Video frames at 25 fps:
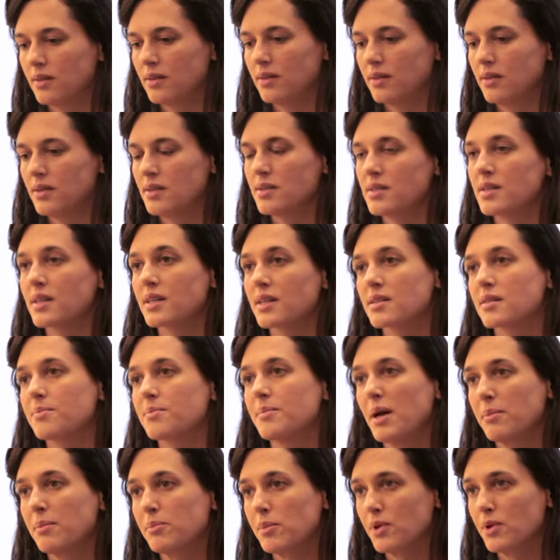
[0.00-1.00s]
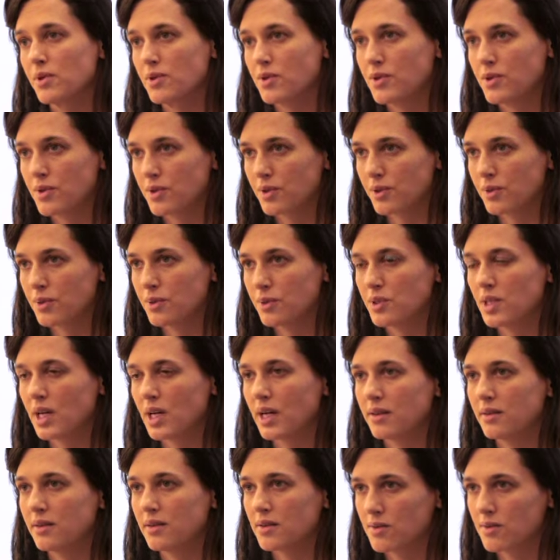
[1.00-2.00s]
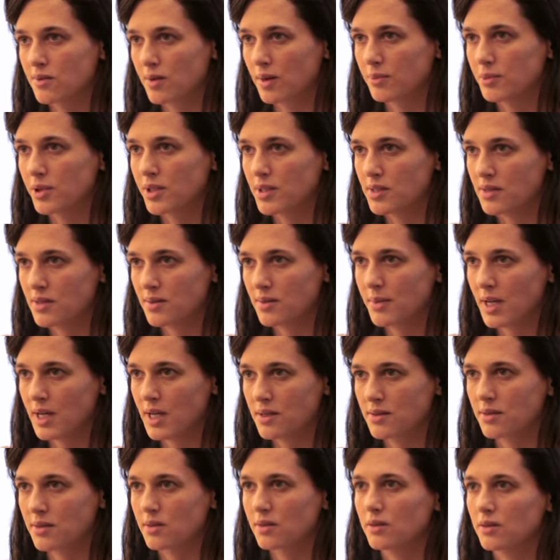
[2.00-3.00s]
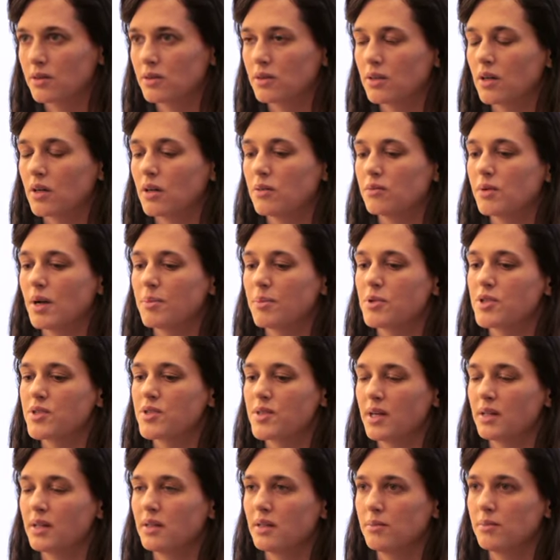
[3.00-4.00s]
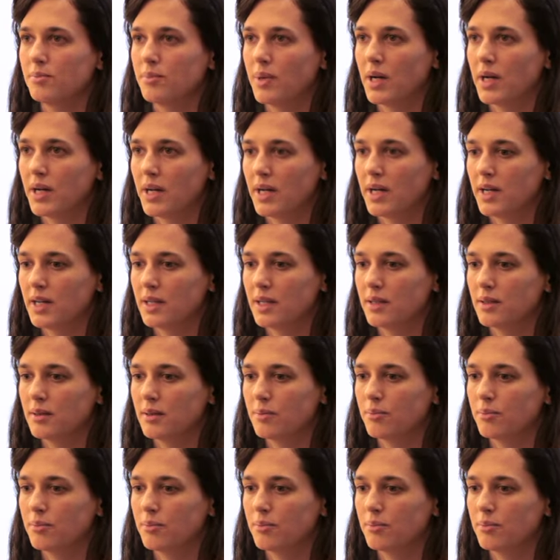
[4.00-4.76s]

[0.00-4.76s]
The six members who died in the Srebrenica massacre are represented by